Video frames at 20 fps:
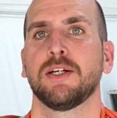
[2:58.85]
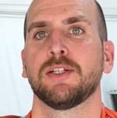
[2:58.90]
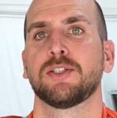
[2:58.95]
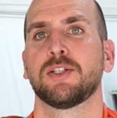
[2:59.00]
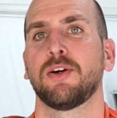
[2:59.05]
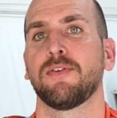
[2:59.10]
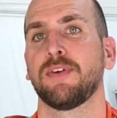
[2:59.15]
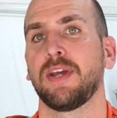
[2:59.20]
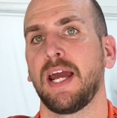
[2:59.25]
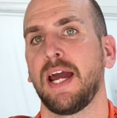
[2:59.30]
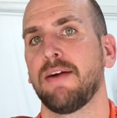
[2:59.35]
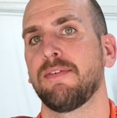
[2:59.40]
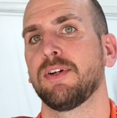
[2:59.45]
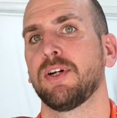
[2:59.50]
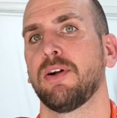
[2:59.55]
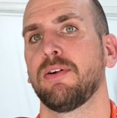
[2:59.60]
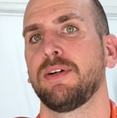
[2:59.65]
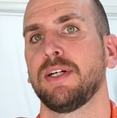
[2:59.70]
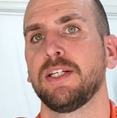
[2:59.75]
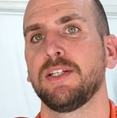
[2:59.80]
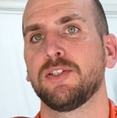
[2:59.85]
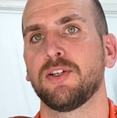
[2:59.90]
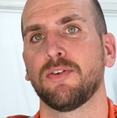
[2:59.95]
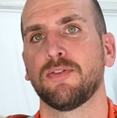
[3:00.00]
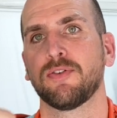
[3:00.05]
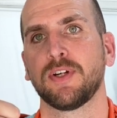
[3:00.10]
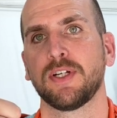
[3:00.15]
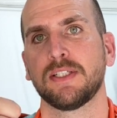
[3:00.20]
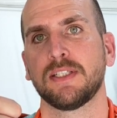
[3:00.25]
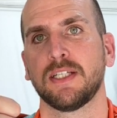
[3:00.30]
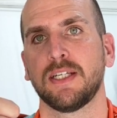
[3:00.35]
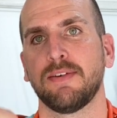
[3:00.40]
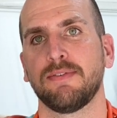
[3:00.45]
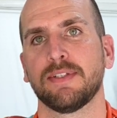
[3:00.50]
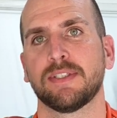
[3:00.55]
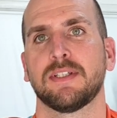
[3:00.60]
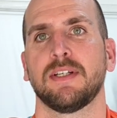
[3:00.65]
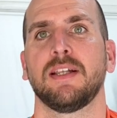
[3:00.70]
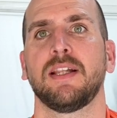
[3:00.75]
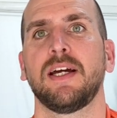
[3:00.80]
So if you haven't already, don't forget to give
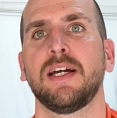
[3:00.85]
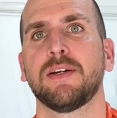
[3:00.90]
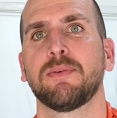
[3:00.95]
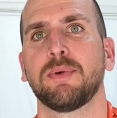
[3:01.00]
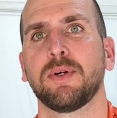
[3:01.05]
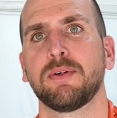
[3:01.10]
us a like.